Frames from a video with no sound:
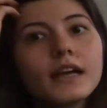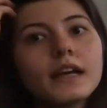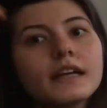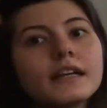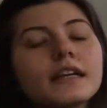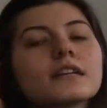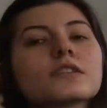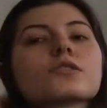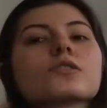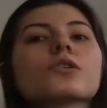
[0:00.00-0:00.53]

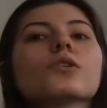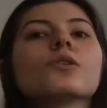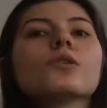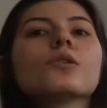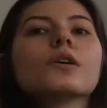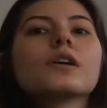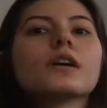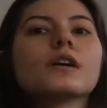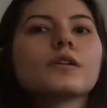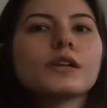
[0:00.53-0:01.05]
Yes,
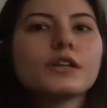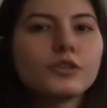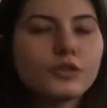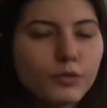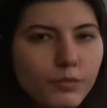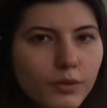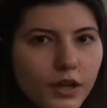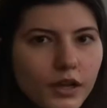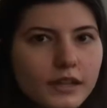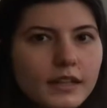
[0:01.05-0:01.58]
so in your
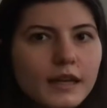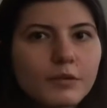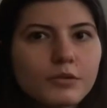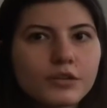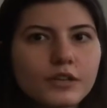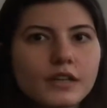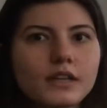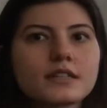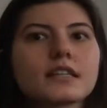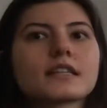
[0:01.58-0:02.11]
blood,
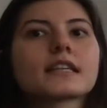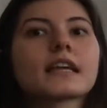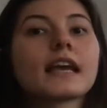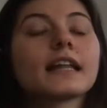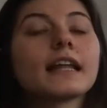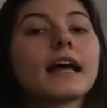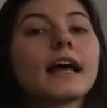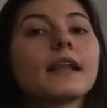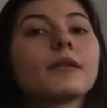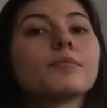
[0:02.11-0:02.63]
hemodialysis can
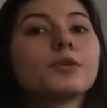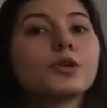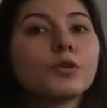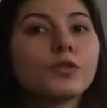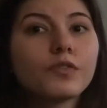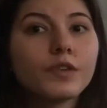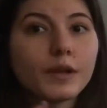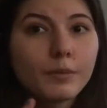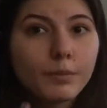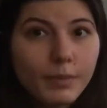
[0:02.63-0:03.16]
help you
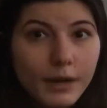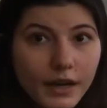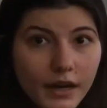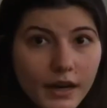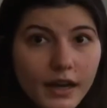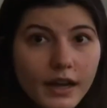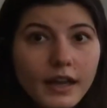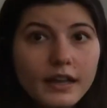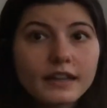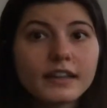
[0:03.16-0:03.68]
feel better
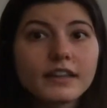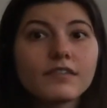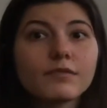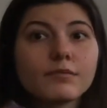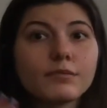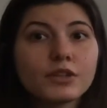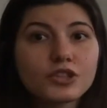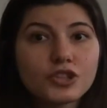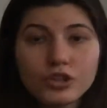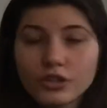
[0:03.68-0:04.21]
and live
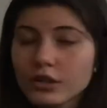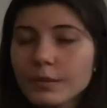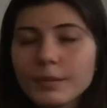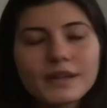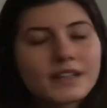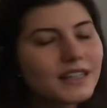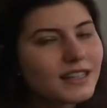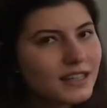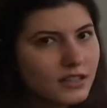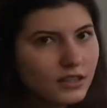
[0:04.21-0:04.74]
much longer, but
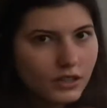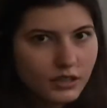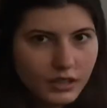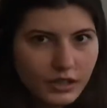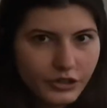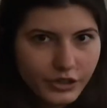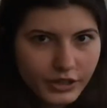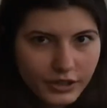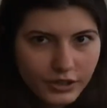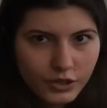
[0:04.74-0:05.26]
it's not a
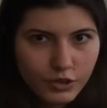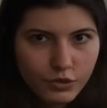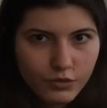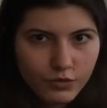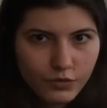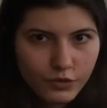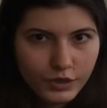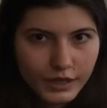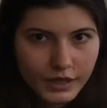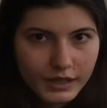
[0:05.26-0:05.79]
real cure
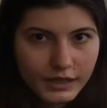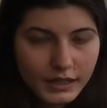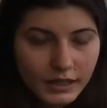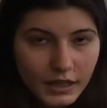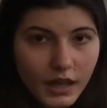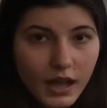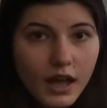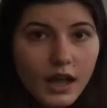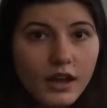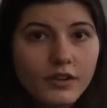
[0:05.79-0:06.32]
for kidney
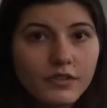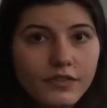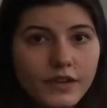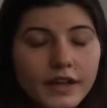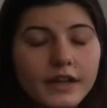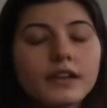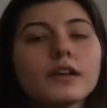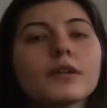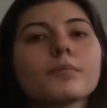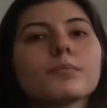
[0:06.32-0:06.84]

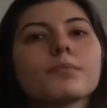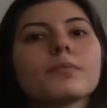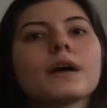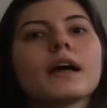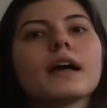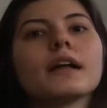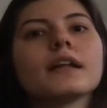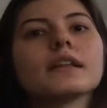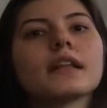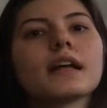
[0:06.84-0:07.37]
failure,
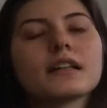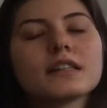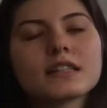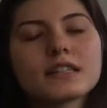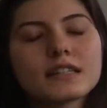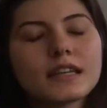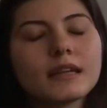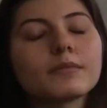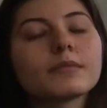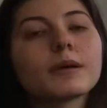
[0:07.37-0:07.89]
and at the
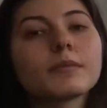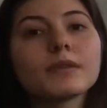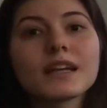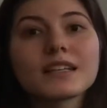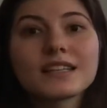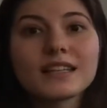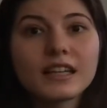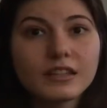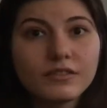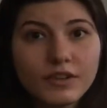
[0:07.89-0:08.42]
same time it has
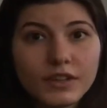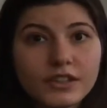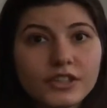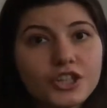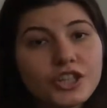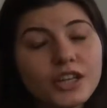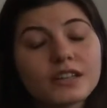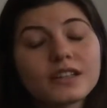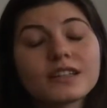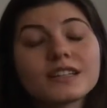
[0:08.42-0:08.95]
an advantage
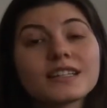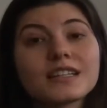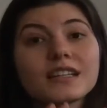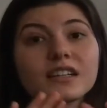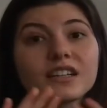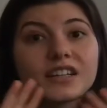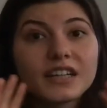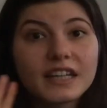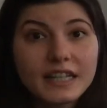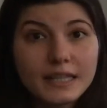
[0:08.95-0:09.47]
that it is
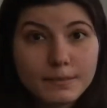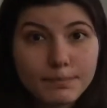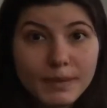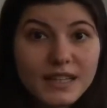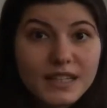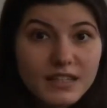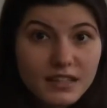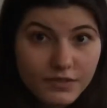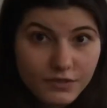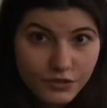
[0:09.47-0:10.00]
an
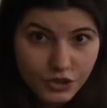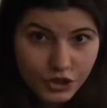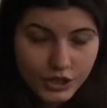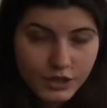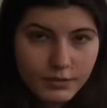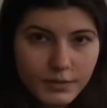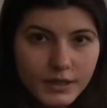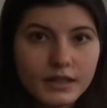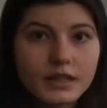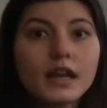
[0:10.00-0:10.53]
expensive
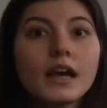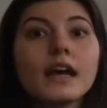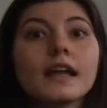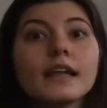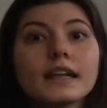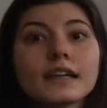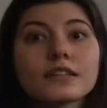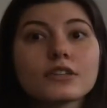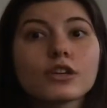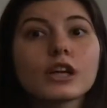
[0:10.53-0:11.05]
treatment.
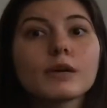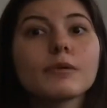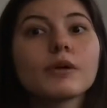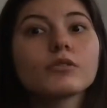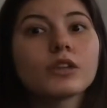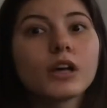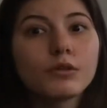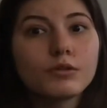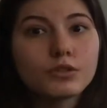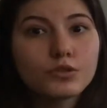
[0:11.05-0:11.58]
Let's talk about
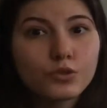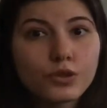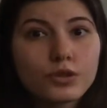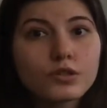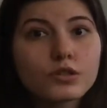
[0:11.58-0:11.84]
how it works.